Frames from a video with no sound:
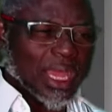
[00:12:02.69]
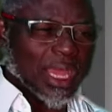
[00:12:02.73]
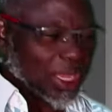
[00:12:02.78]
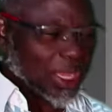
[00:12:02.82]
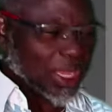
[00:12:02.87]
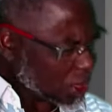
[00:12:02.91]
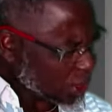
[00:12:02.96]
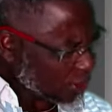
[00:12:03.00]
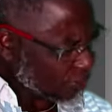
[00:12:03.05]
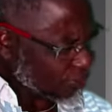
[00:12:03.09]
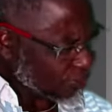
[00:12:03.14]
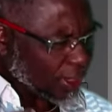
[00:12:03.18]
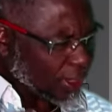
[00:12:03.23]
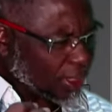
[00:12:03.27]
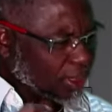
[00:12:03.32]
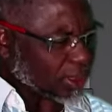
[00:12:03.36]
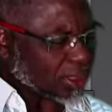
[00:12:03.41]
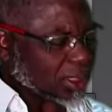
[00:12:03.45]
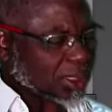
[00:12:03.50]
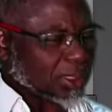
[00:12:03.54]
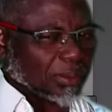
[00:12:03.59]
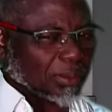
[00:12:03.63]
I just
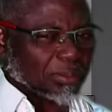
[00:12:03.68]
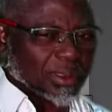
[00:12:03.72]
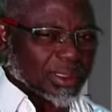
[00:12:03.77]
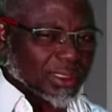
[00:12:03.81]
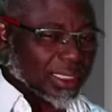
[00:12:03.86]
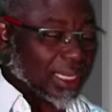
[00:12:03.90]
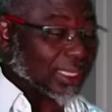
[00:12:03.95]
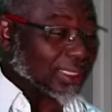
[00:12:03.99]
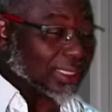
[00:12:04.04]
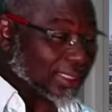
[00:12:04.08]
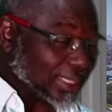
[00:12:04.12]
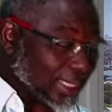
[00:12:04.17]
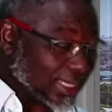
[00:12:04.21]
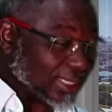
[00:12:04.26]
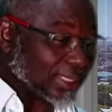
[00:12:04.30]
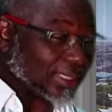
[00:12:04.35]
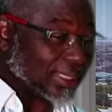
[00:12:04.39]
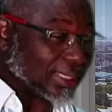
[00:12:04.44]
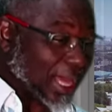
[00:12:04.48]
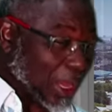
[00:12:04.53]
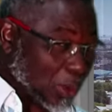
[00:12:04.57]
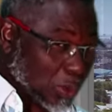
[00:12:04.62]
felt something that
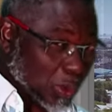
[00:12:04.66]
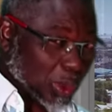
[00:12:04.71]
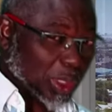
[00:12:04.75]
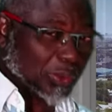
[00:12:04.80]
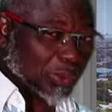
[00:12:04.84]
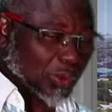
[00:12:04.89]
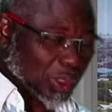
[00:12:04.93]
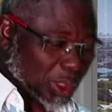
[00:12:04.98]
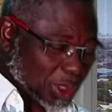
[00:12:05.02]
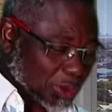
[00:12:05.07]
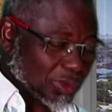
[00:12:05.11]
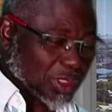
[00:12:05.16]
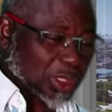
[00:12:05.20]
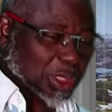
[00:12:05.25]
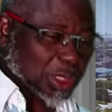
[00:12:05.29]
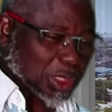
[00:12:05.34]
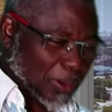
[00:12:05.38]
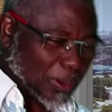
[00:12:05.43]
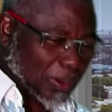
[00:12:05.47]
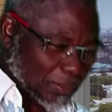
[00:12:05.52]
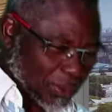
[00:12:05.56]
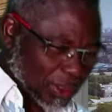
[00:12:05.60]
day. That word was for
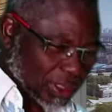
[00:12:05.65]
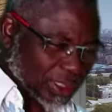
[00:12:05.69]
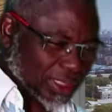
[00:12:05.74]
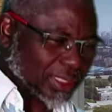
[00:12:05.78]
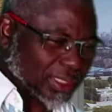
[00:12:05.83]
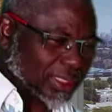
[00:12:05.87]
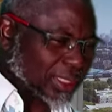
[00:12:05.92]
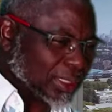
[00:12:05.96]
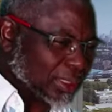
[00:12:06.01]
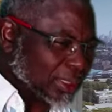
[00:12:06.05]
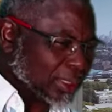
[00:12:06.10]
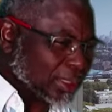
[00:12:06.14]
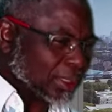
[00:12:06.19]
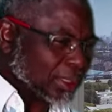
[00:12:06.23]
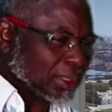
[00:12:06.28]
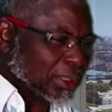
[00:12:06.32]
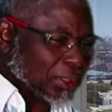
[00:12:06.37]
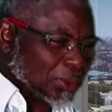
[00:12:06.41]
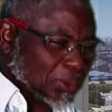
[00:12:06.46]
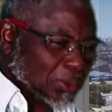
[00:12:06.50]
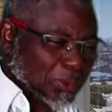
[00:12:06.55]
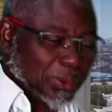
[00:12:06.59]
somebody
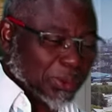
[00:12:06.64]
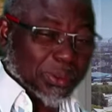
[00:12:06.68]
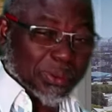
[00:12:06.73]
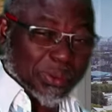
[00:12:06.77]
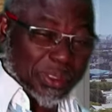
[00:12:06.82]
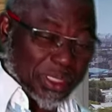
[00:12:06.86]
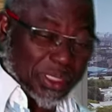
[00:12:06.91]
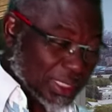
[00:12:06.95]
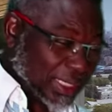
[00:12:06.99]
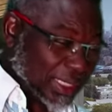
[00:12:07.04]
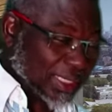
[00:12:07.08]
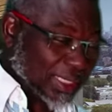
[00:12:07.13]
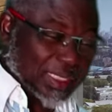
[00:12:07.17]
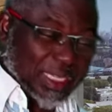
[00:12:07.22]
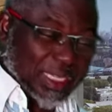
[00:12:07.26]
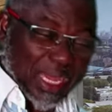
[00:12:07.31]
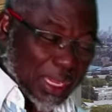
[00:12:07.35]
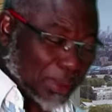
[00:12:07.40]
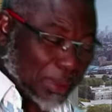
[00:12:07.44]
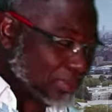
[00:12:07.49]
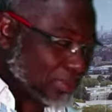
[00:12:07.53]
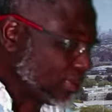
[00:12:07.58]
who in recent
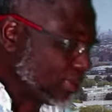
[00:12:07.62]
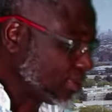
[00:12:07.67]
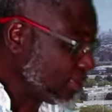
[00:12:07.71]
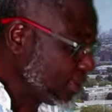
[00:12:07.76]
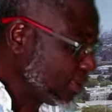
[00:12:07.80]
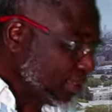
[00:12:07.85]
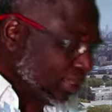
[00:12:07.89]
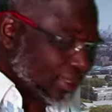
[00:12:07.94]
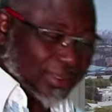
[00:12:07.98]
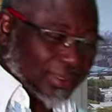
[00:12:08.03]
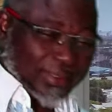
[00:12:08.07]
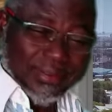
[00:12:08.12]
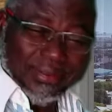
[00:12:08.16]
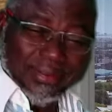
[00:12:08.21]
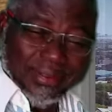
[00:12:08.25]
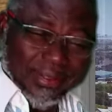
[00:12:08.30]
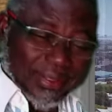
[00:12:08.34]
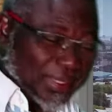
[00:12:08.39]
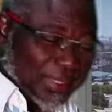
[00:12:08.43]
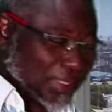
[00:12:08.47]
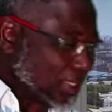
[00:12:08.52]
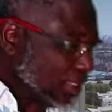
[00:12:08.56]
time
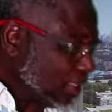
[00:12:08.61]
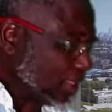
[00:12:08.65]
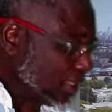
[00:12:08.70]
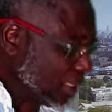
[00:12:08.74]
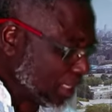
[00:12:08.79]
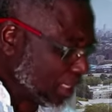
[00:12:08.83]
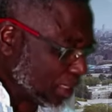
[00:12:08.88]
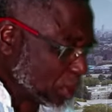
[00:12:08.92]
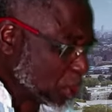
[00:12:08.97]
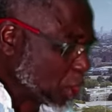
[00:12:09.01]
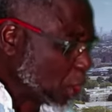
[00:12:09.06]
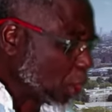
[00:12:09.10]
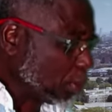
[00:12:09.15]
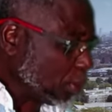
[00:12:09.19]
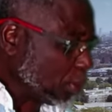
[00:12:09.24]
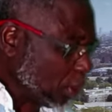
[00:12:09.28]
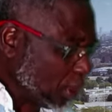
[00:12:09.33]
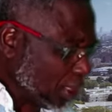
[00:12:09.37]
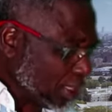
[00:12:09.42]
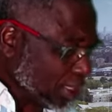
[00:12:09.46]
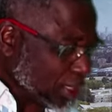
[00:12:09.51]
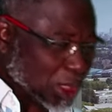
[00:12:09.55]
is in a
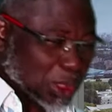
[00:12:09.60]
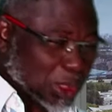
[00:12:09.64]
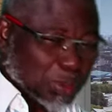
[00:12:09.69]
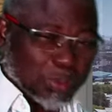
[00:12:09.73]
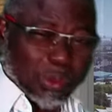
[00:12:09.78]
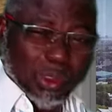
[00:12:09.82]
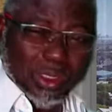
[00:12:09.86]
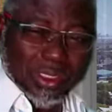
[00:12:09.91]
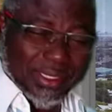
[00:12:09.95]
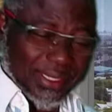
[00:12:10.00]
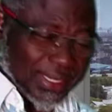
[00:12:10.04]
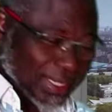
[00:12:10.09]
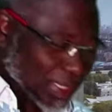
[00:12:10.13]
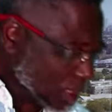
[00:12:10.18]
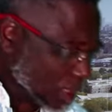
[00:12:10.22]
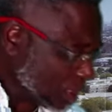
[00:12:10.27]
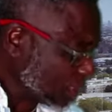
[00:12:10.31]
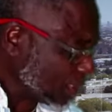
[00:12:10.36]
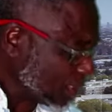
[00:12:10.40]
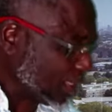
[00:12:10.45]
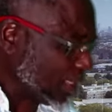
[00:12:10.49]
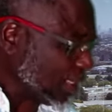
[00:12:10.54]
turbulence. But
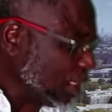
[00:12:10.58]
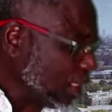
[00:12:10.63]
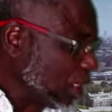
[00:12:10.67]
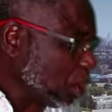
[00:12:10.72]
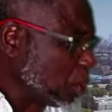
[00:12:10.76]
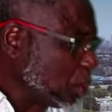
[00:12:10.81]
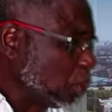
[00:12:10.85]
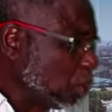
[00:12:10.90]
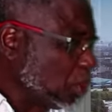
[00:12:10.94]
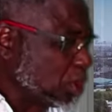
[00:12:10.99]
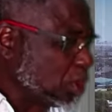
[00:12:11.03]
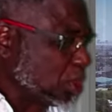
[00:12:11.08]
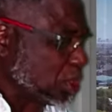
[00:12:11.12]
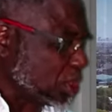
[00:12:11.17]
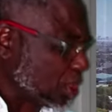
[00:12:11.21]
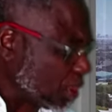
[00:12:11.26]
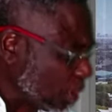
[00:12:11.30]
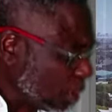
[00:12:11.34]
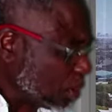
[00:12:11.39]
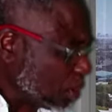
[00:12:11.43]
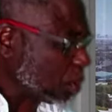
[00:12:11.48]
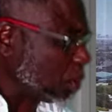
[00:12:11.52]
listen, it will
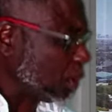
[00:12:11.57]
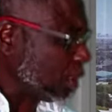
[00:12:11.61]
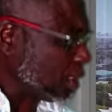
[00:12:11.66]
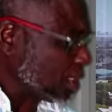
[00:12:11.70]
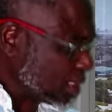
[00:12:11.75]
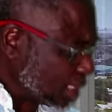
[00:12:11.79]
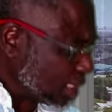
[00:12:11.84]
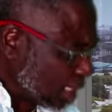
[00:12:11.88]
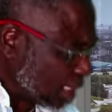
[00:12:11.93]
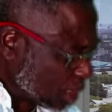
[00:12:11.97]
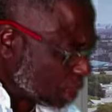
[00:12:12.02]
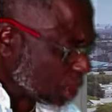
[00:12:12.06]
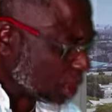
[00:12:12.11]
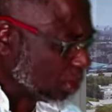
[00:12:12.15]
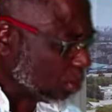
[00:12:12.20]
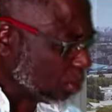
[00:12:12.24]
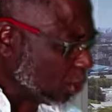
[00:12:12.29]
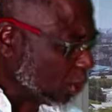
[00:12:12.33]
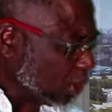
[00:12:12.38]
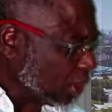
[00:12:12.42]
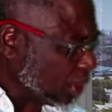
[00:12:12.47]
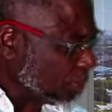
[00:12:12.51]
turn to a
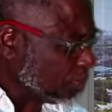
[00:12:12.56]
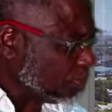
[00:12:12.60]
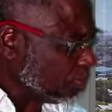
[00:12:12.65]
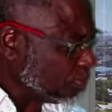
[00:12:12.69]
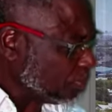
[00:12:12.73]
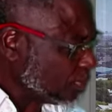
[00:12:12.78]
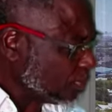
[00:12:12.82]
testimony.